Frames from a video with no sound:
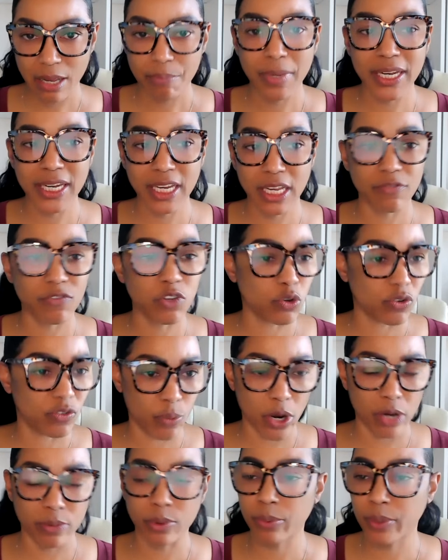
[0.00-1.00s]
Many of you have
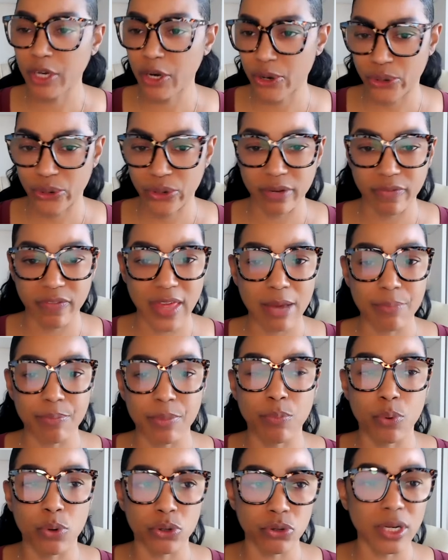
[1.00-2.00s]
probably heard of that, but
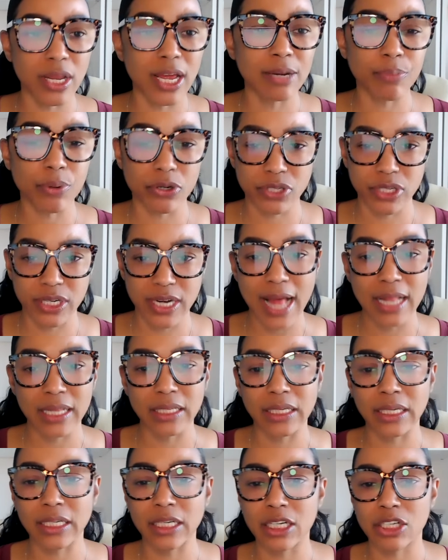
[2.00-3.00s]
borderline
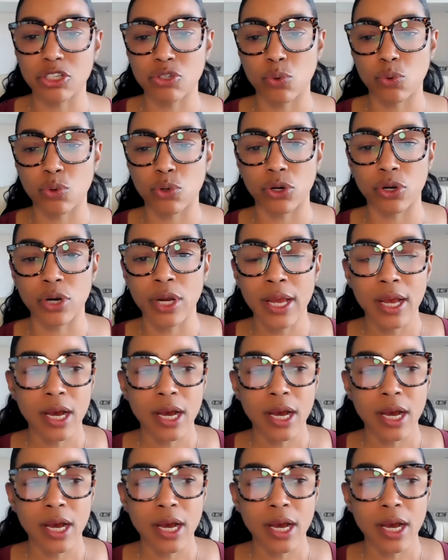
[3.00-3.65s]
personality disorder,